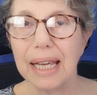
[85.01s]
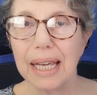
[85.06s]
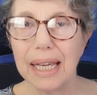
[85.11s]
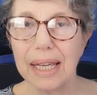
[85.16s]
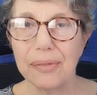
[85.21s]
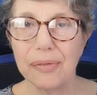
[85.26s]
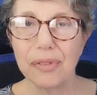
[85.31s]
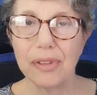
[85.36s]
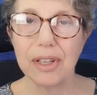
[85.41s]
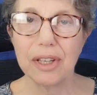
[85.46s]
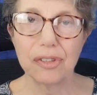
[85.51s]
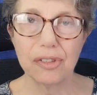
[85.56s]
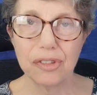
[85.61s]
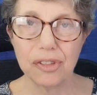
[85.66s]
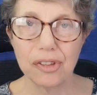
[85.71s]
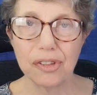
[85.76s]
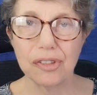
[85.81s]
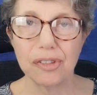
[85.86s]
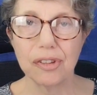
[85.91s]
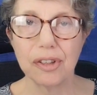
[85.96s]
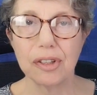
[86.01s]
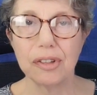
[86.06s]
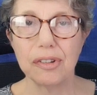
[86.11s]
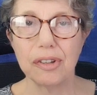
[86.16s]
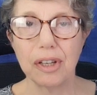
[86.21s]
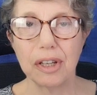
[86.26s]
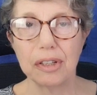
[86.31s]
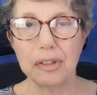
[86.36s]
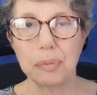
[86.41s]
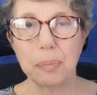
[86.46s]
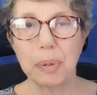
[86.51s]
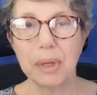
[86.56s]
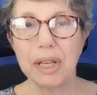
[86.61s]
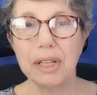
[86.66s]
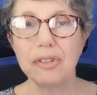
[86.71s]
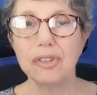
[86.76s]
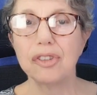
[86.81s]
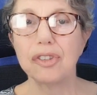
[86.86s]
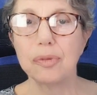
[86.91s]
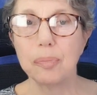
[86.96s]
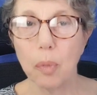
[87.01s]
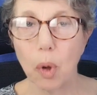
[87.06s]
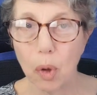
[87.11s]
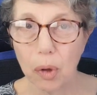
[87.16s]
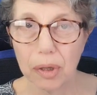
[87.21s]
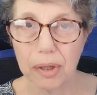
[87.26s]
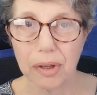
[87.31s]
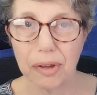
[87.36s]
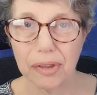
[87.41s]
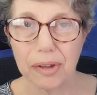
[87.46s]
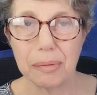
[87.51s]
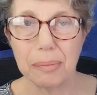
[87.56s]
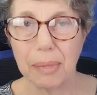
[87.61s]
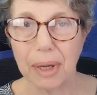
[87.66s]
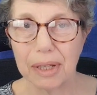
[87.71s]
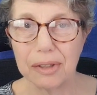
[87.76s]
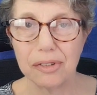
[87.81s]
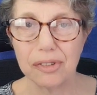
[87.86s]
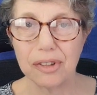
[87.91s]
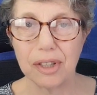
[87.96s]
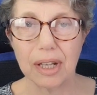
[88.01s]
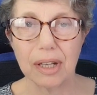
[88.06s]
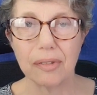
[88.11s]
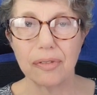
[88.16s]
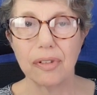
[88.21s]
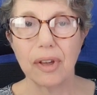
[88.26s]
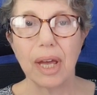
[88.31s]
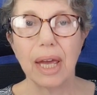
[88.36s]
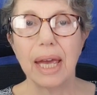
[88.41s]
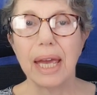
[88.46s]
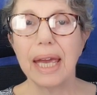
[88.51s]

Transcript: if the assistant had been smaller than myself,